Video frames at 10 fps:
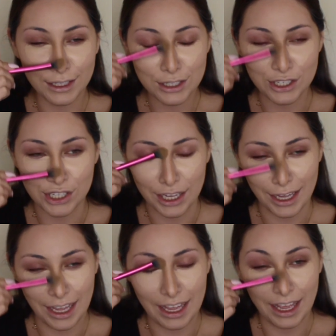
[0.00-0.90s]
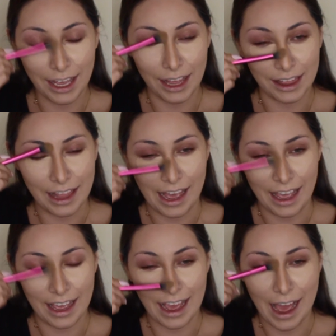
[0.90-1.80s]
legit,
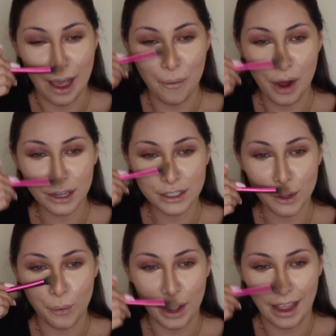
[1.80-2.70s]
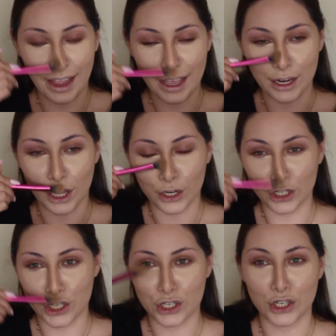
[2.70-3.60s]
like, I walked away in utter
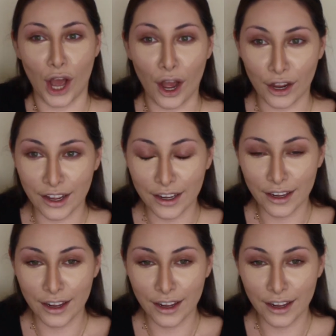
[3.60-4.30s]
shock.